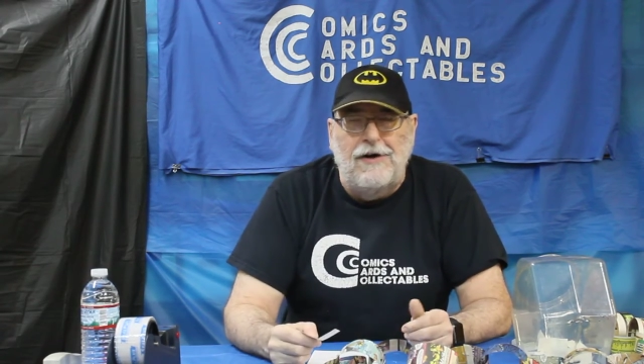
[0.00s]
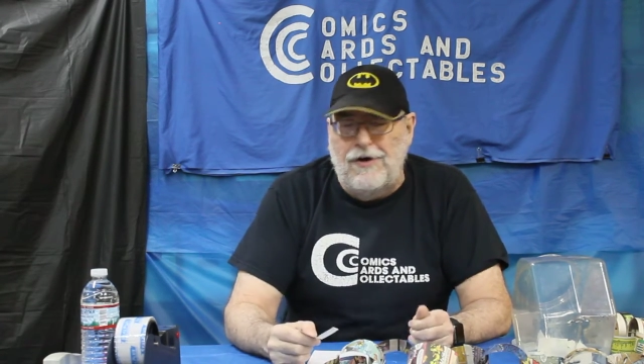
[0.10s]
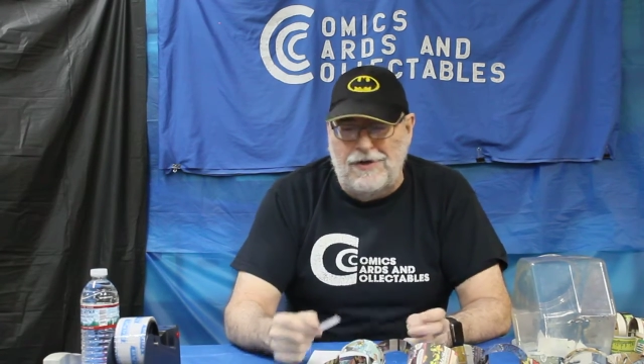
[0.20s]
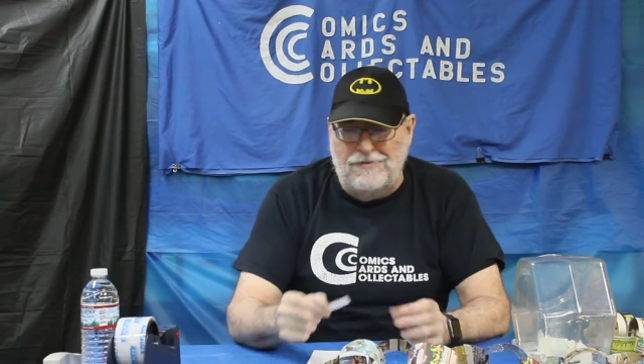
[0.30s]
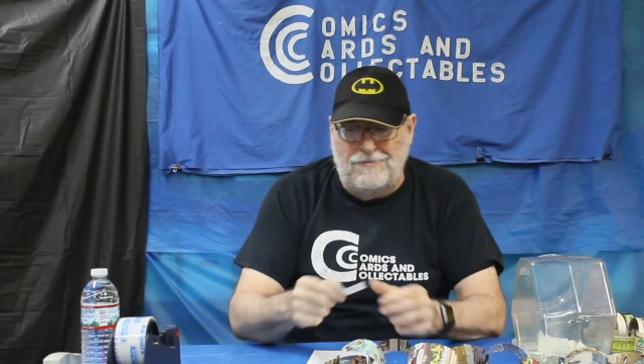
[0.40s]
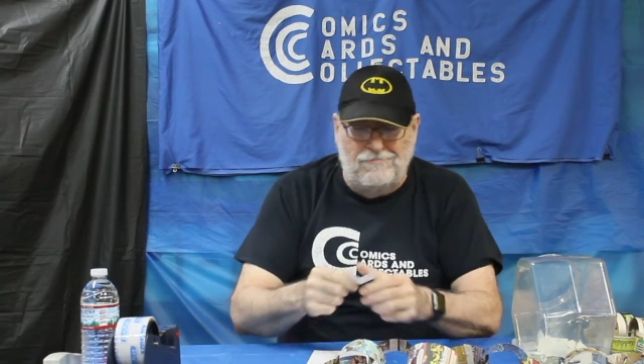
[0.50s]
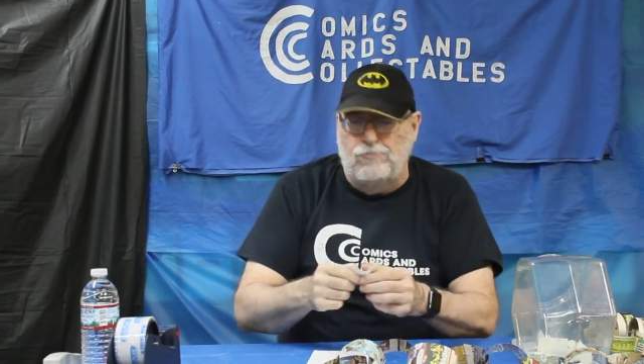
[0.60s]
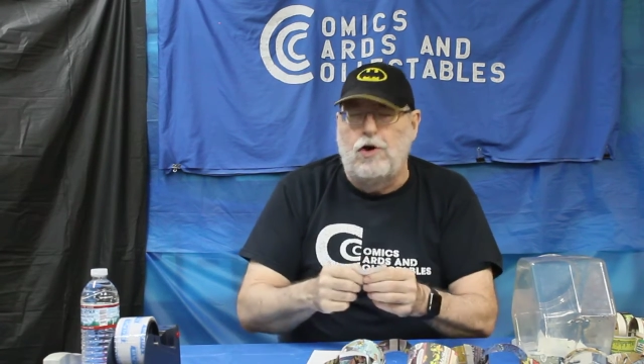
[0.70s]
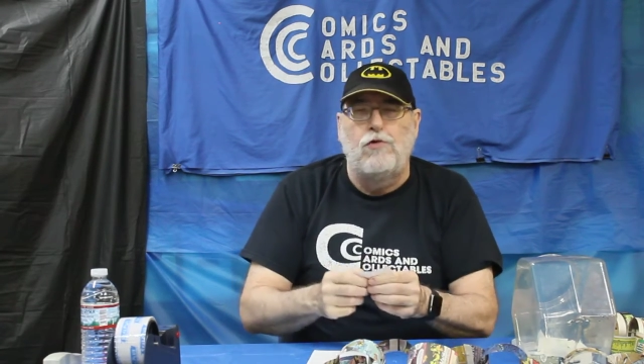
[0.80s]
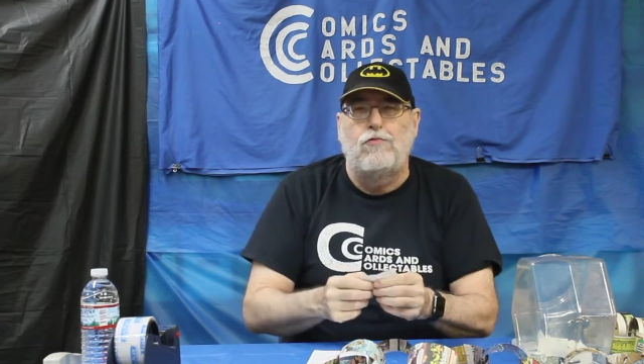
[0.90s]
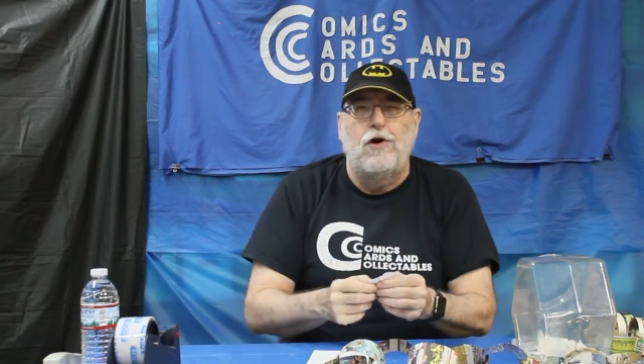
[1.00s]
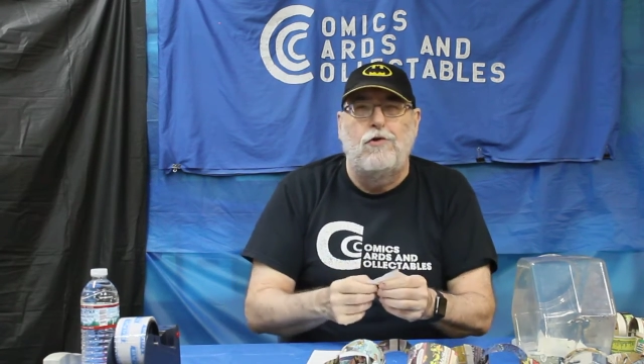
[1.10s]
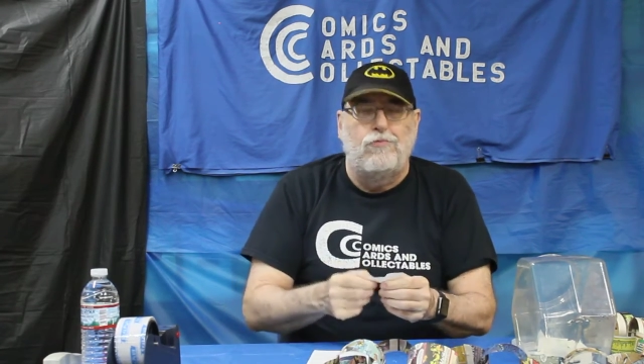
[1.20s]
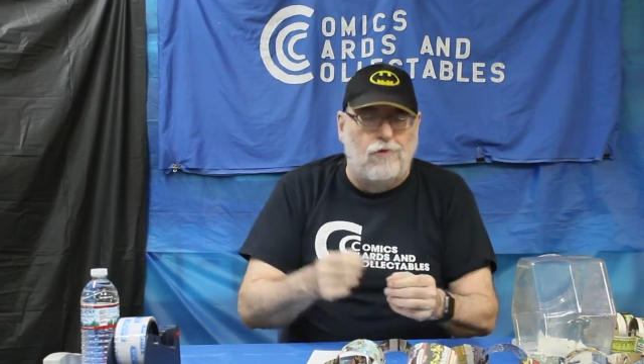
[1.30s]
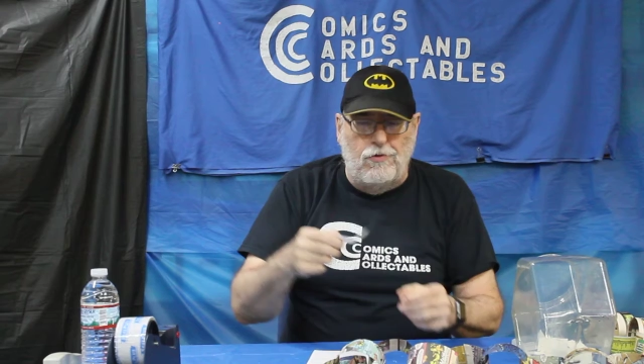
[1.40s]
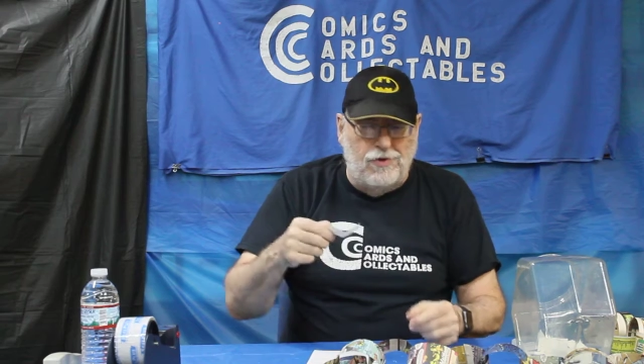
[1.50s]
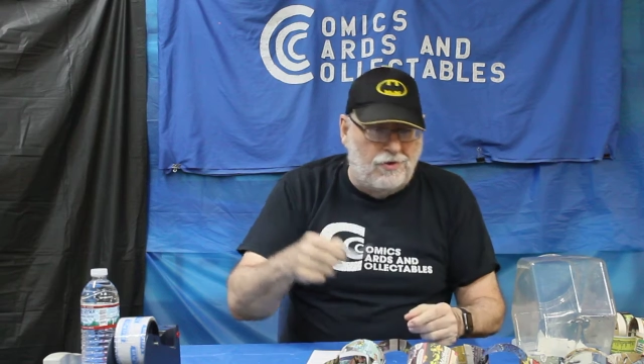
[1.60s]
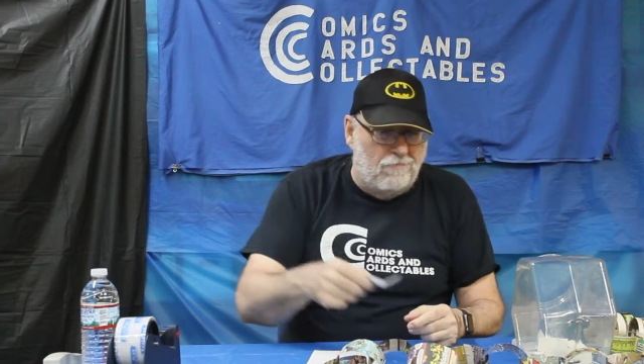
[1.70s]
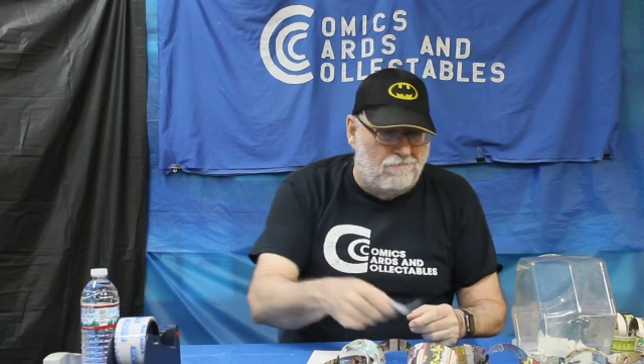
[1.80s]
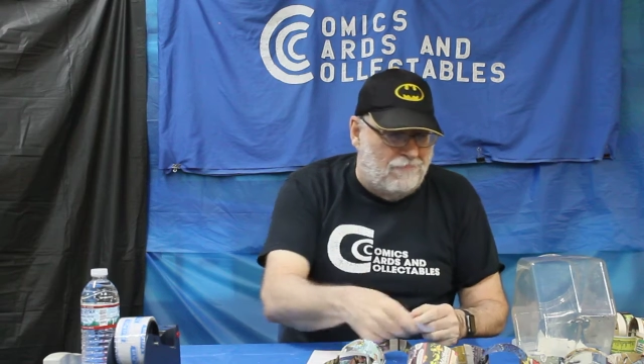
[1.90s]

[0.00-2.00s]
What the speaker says: on Row, Row, Row Your